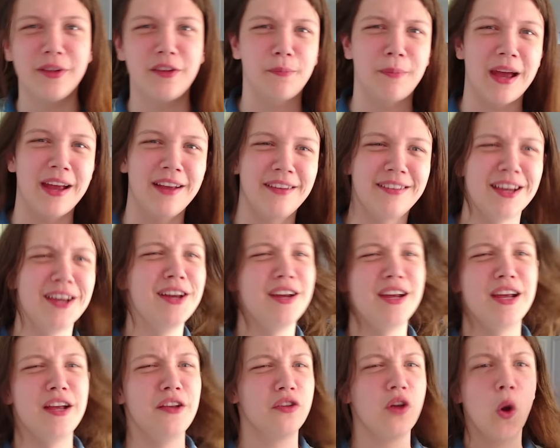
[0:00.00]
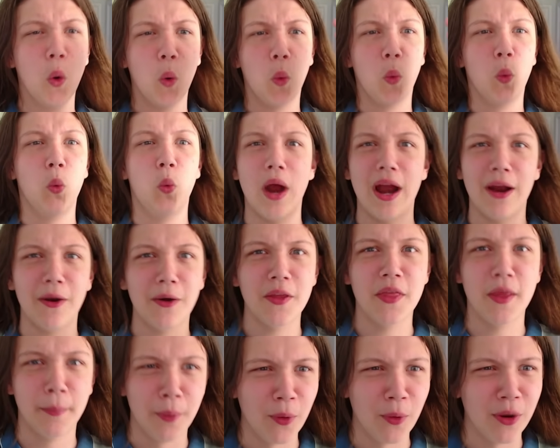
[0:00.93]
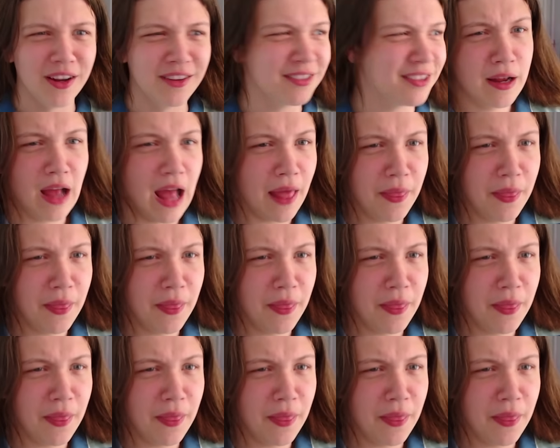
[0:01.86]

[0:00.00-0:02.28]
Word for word: space is where are the boys?